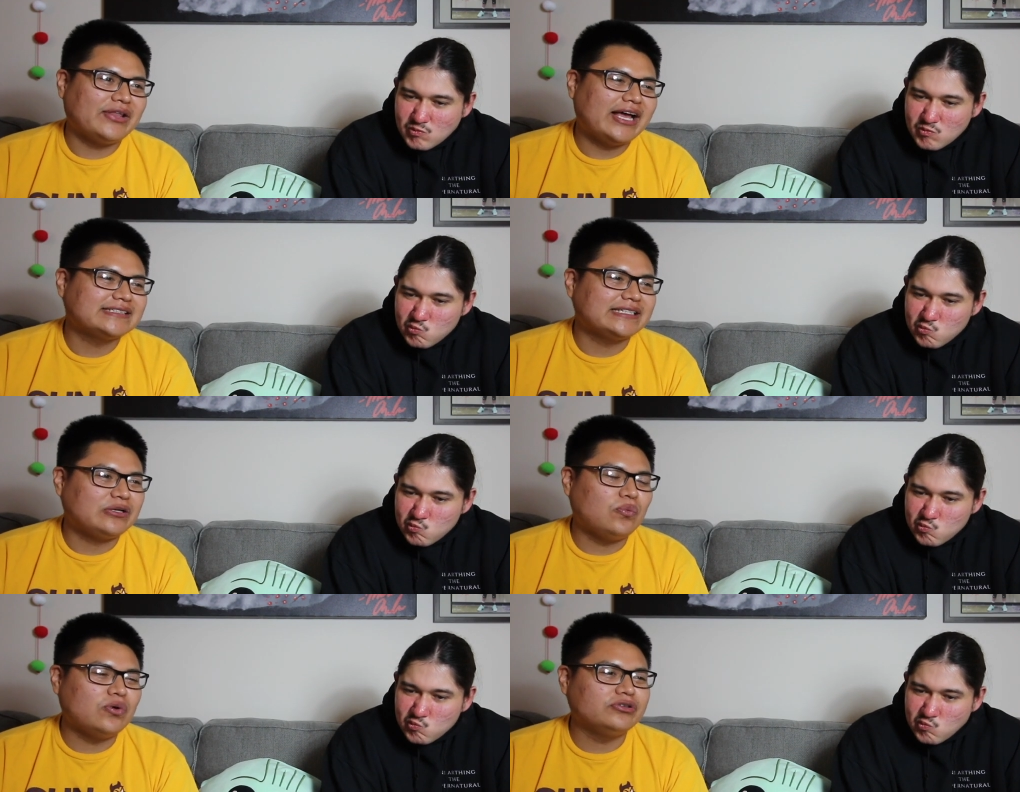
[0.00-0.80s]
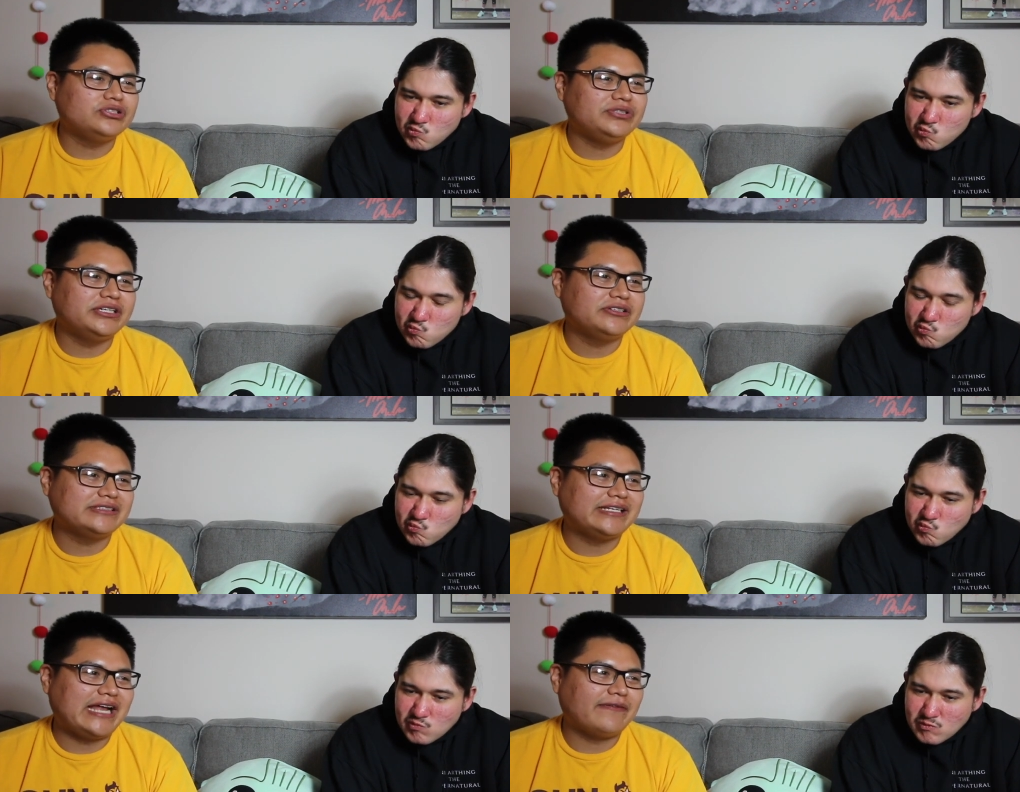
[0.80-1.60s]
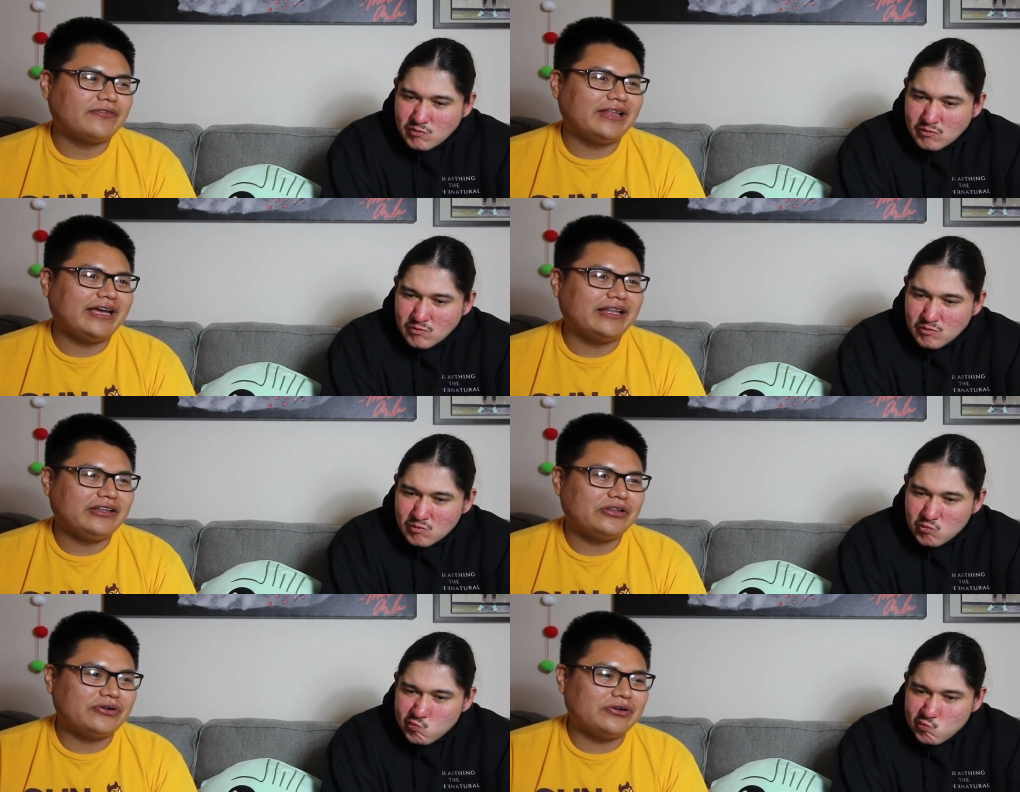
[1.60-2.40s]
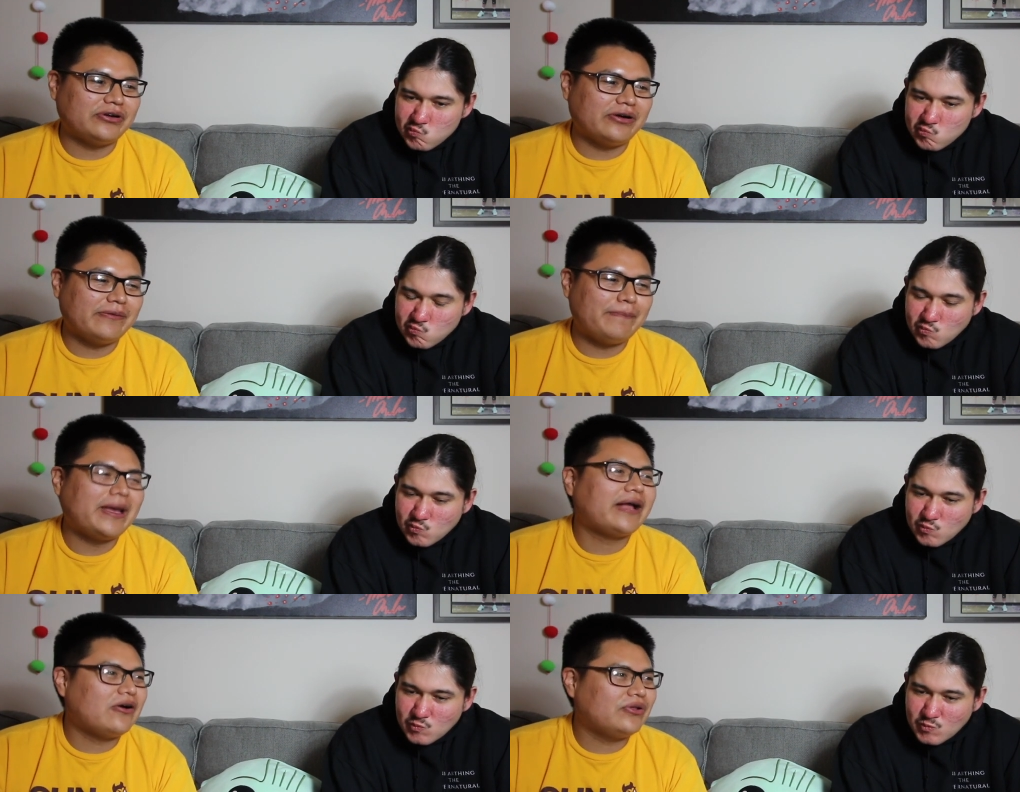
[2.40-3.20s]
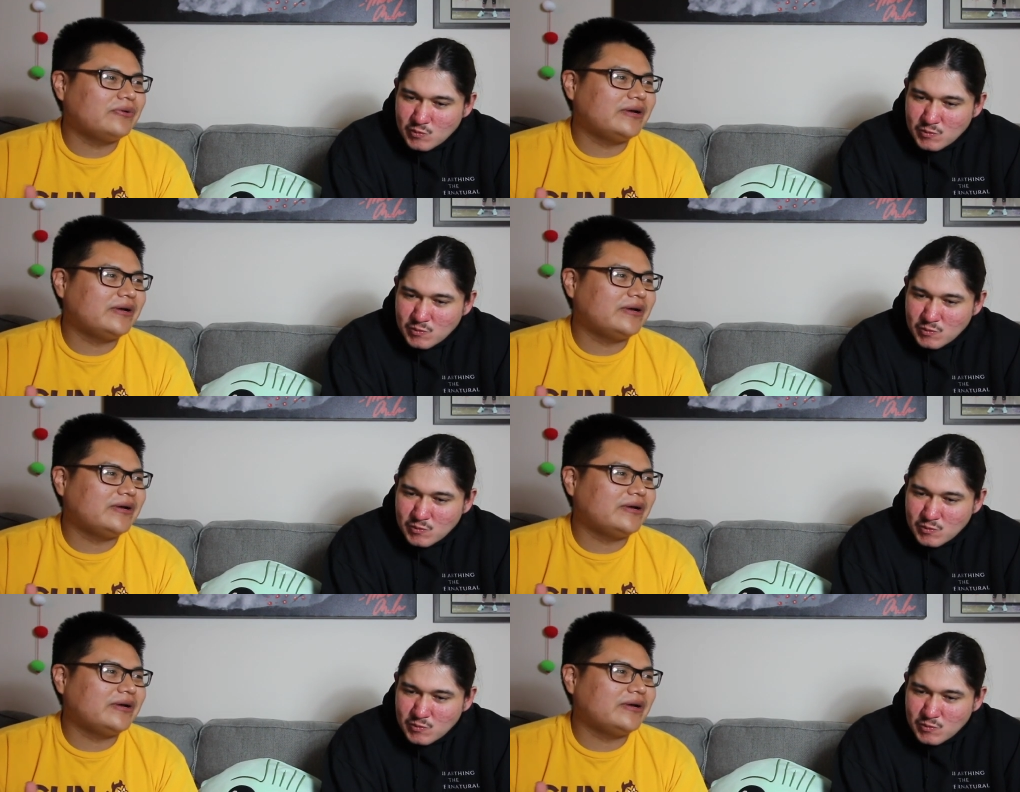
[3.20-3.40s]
Speaker 1: last like one or two years, and then after that, they're back on the